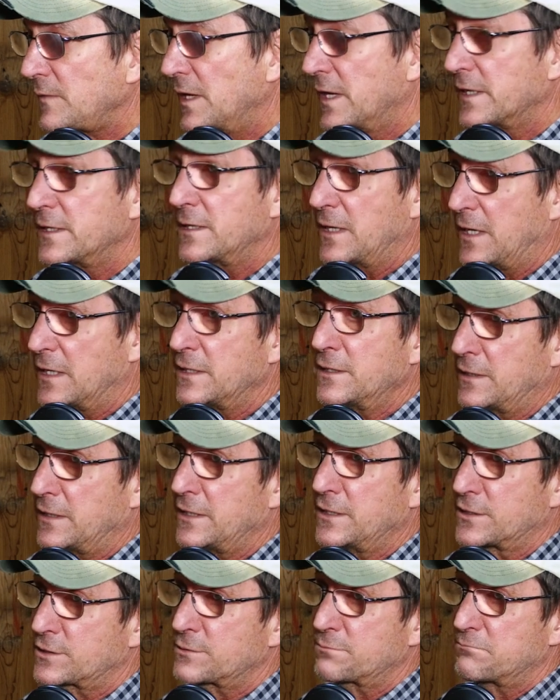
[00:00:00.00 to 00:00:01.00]
And and
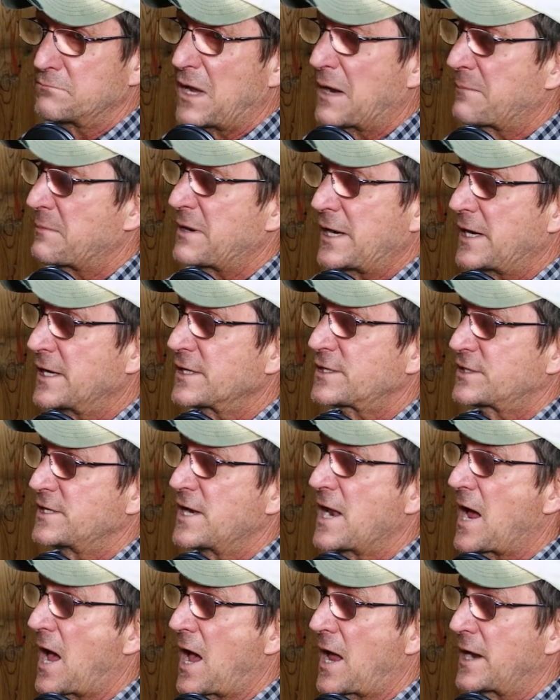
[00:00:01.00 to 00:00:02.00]
is, I mean, it's
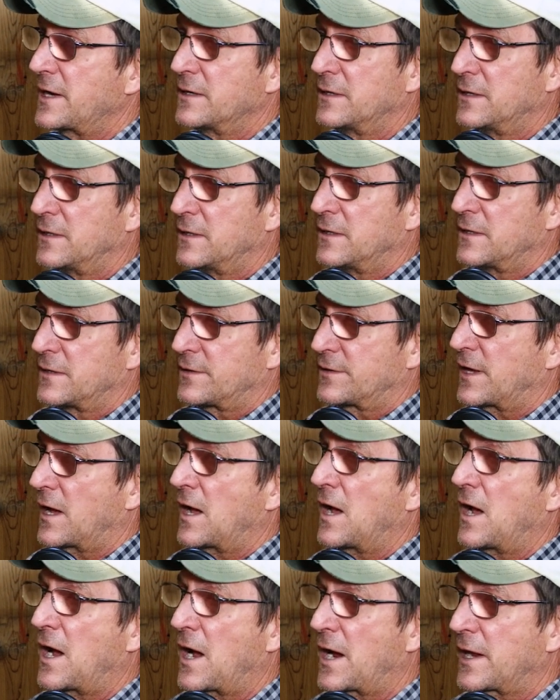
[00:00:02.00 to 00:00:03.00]
not the
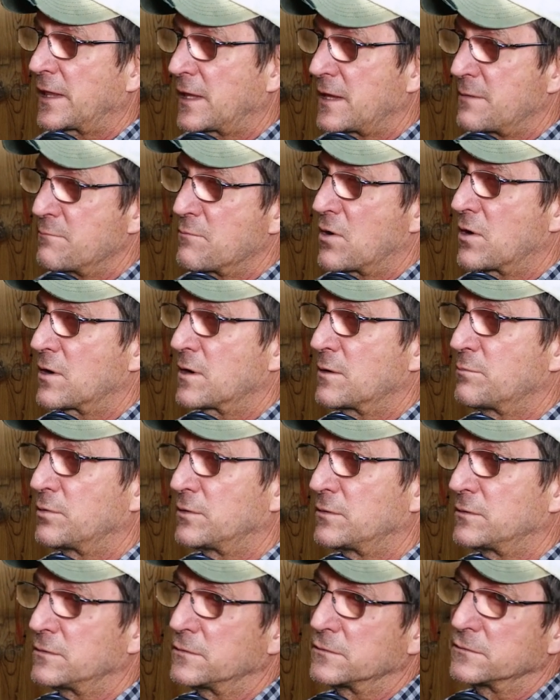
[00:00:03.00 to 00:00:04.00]
highly
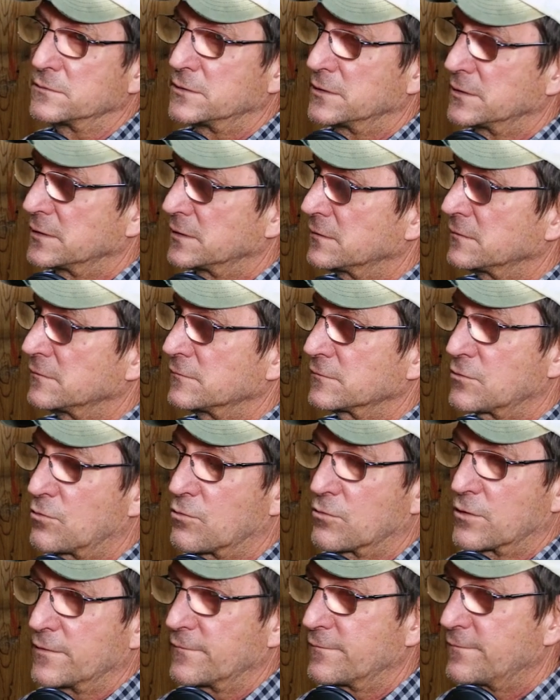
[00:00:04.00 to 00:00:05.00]
marbled, you know,
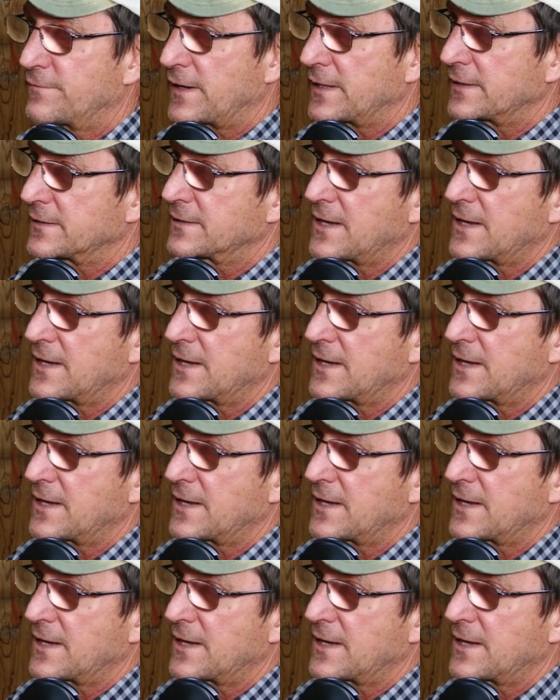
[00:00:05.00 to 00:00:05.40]
corn-fed